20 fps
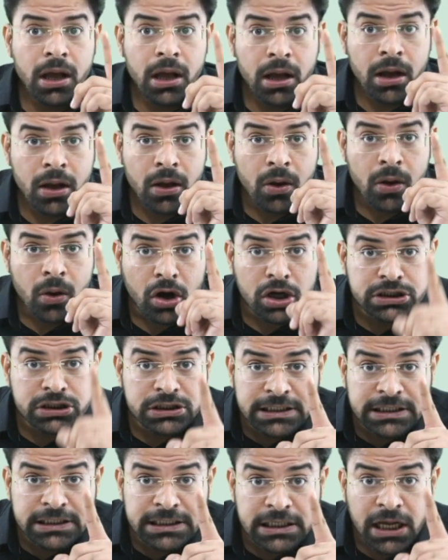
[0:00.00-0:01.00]
Cos
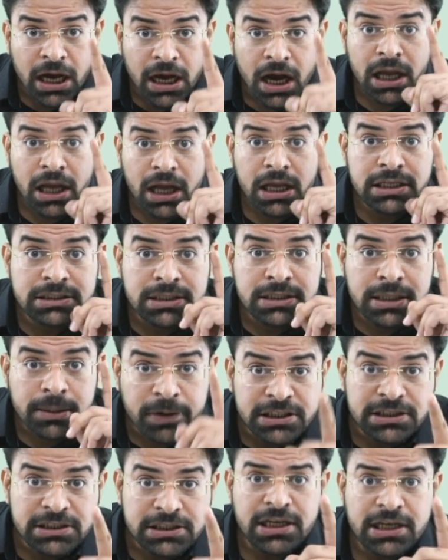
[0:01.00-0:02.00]
theta is
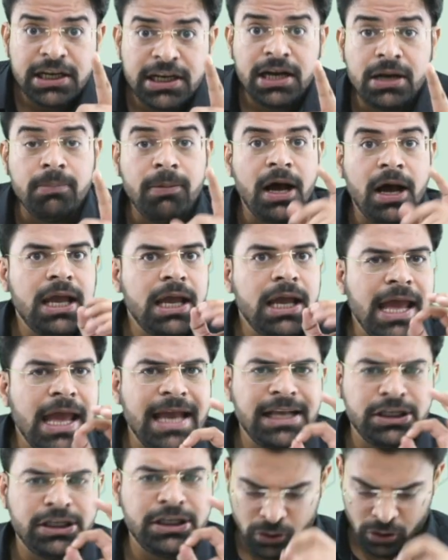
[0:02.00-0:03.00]
represented by x
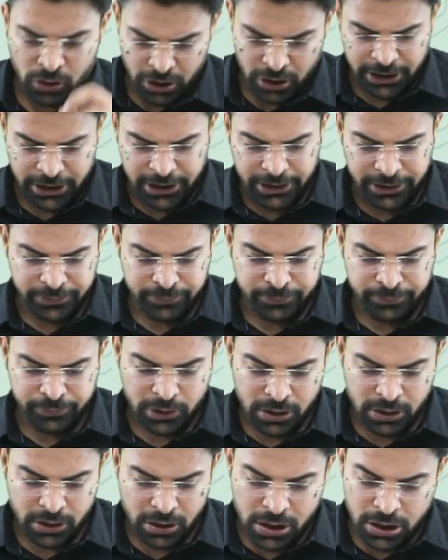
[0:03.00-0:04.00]
coordinate.
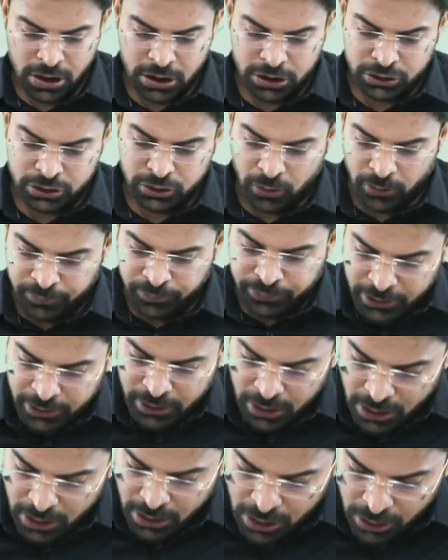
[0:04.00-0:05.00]
So
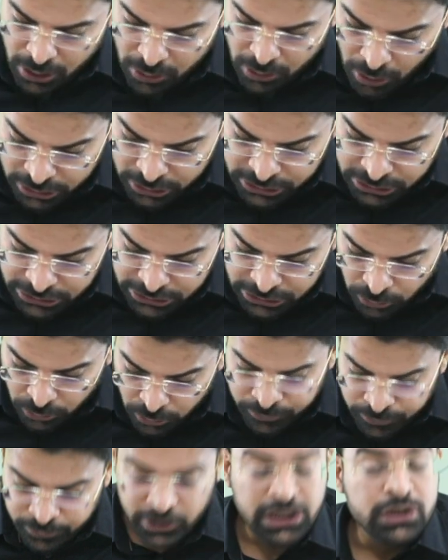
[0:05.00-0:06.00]
cos 0
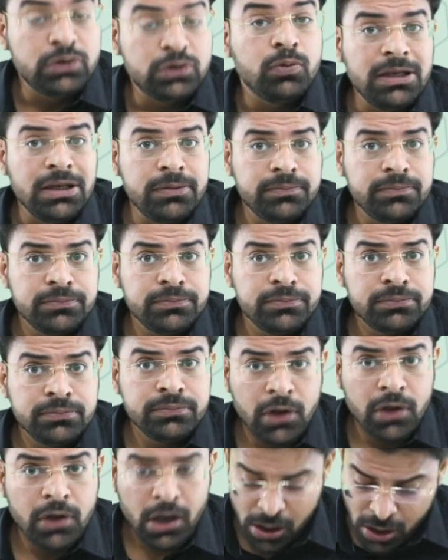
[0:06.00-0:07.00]
is 1,
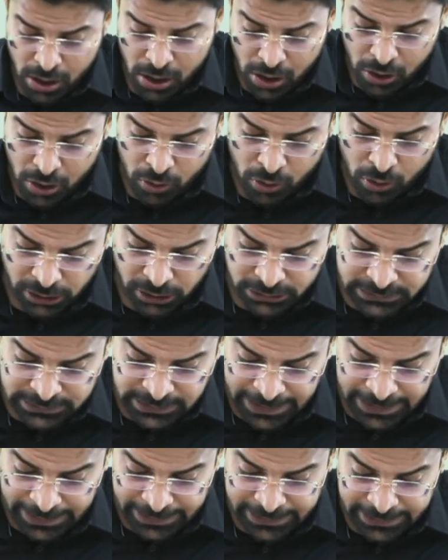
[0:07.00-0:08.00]
cos
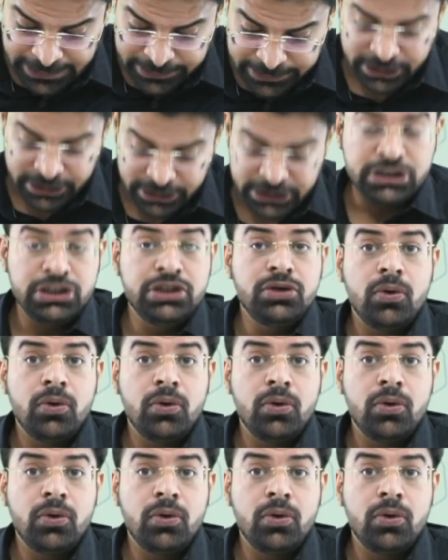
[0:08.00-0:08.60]
90 is 0,